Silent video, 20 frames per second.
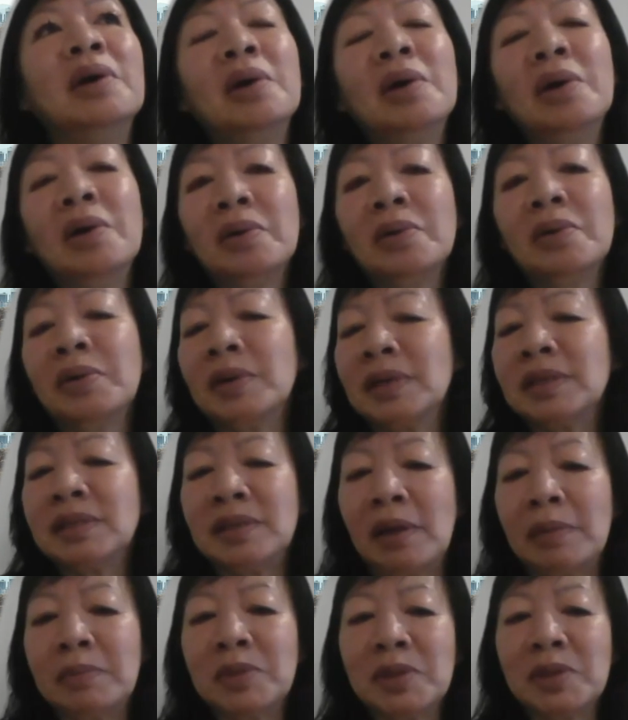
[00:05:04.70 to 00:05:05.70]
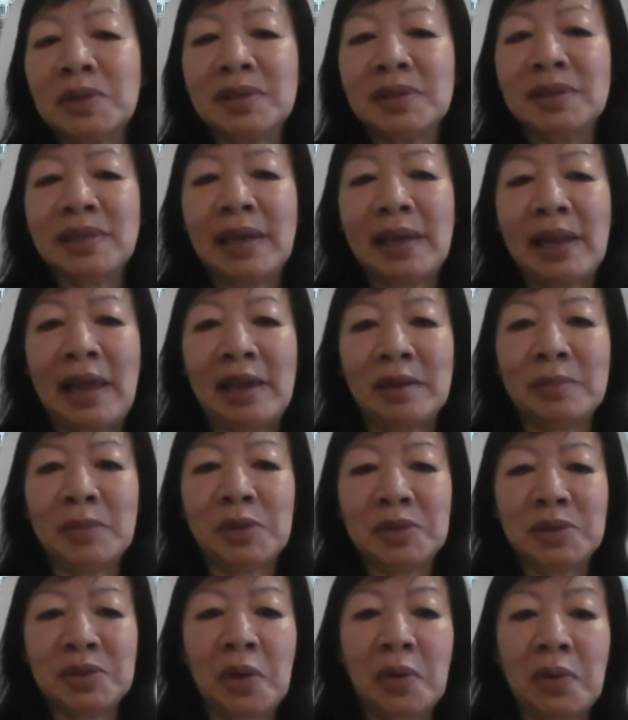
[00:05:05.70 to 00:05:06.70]
or exemptions, that
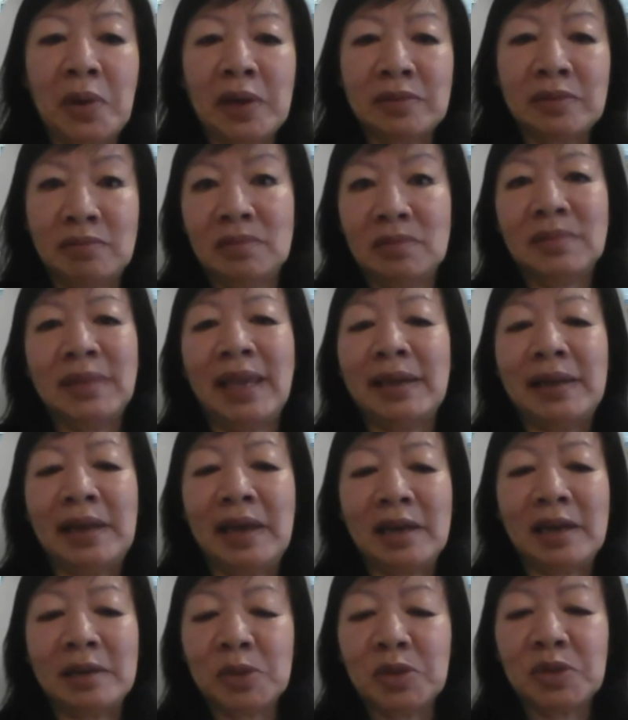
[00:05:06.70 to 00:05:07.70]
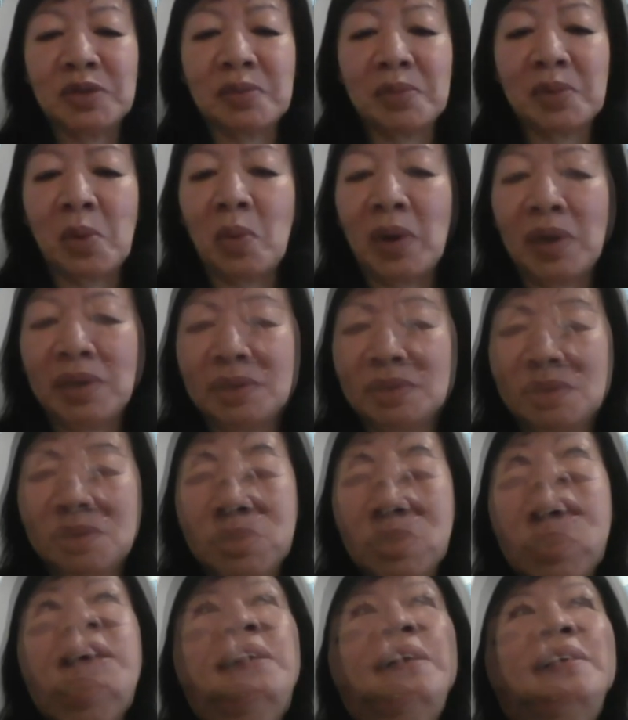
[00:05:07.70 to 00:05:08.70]
animals go out and get animals from the wild.
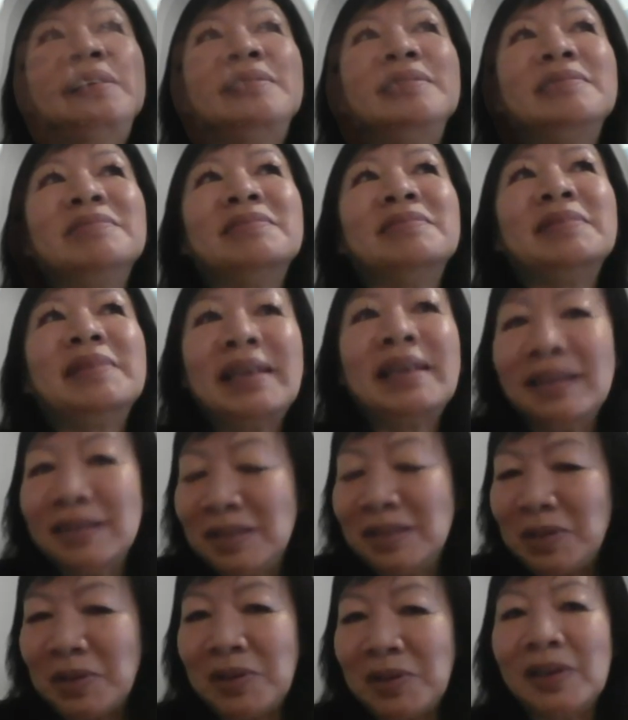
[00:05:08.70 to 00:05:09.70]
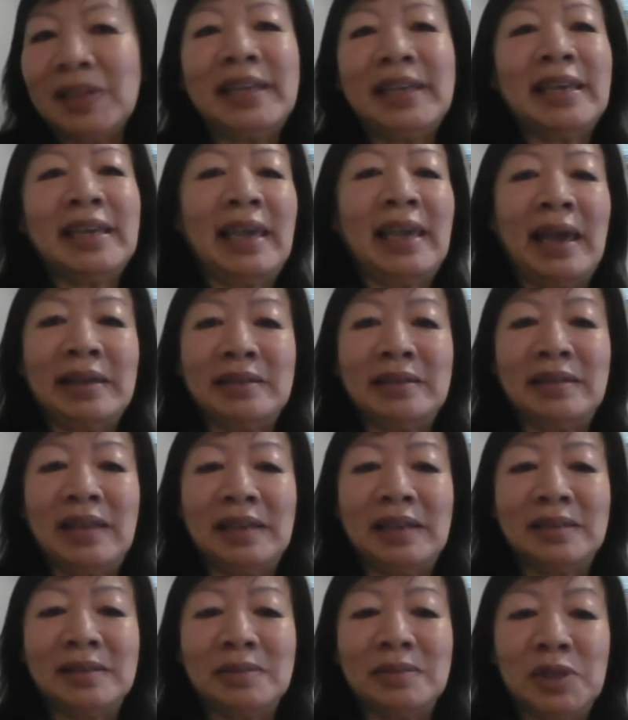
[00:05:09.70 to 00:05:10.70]
Historically, again,
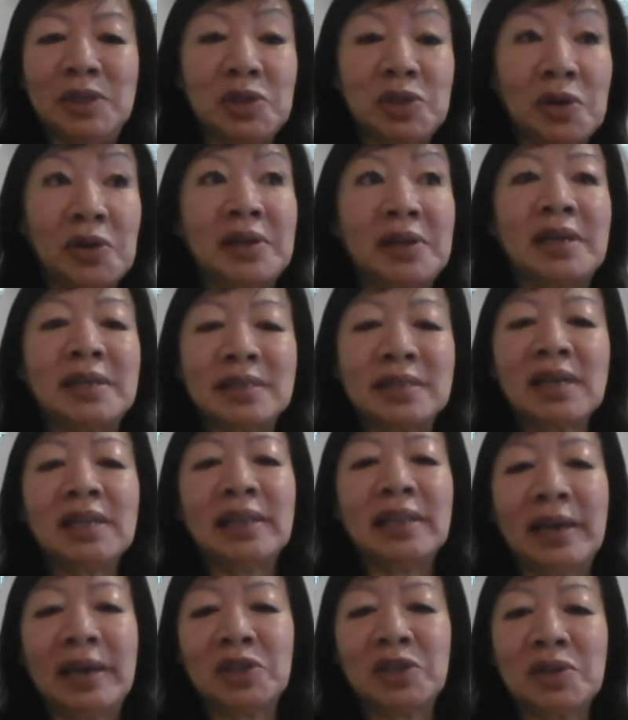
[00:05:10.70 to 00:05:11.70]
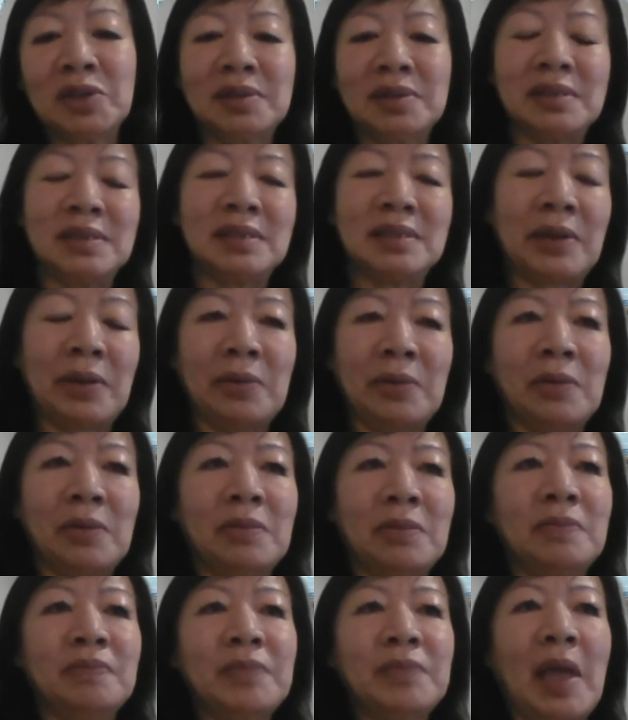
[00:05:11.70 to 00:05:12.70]
we started as collections.
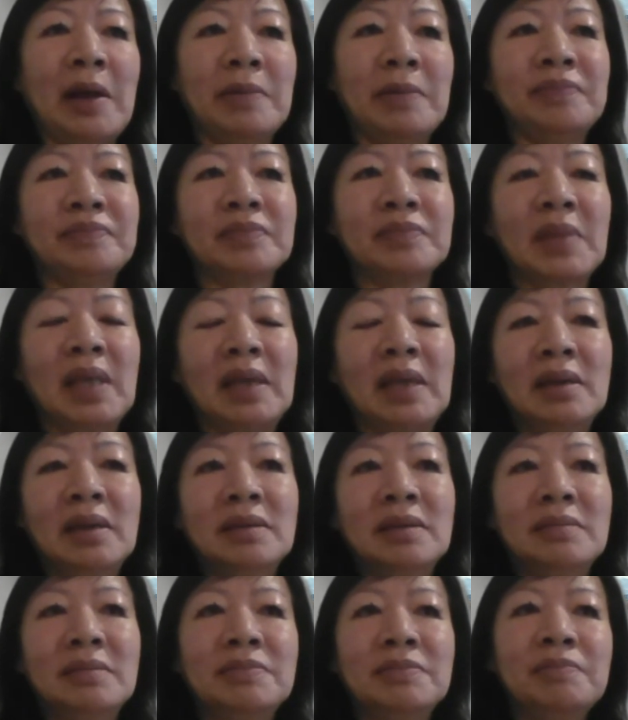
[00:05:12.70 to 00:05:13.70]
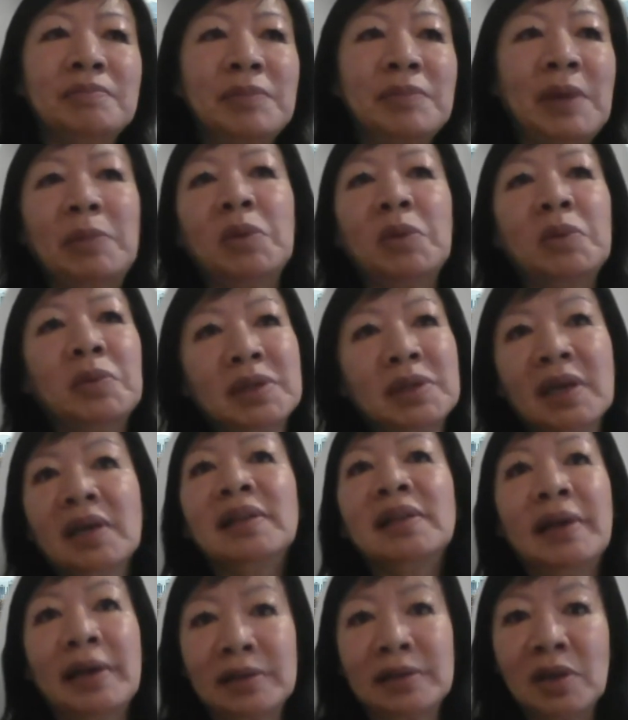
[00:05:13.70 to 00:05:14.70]
So people would
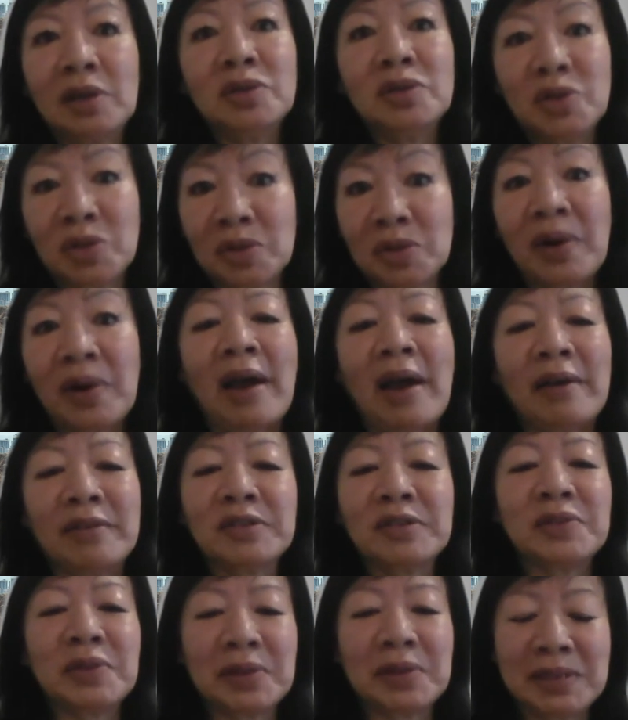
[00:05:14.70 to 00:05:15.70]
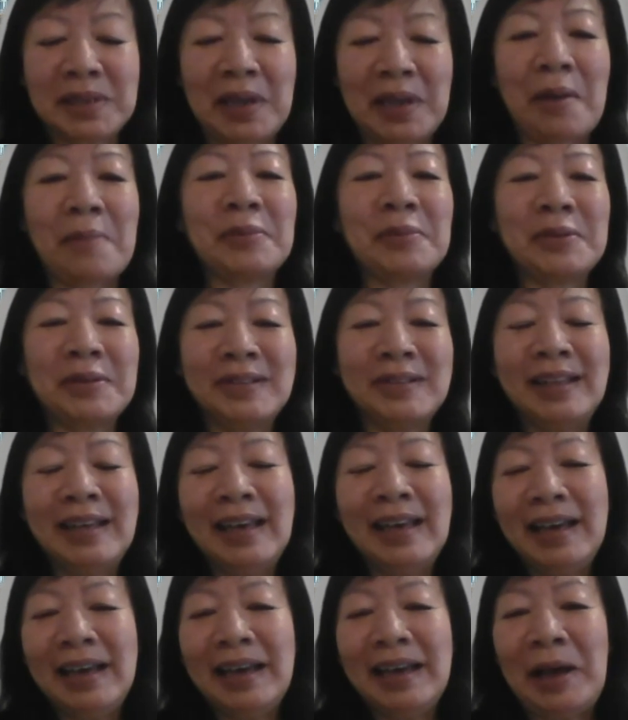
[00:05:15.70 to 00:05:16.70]
collect giraffes, for example,
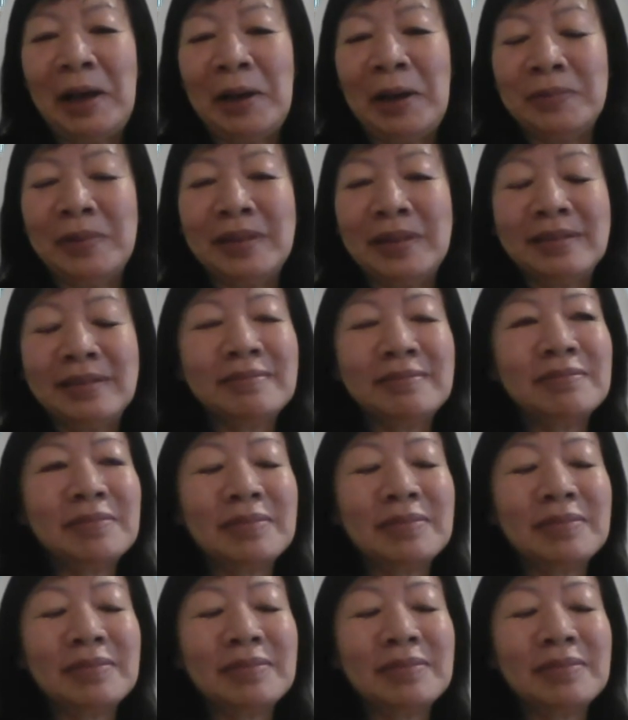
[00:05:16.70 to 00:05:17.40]
and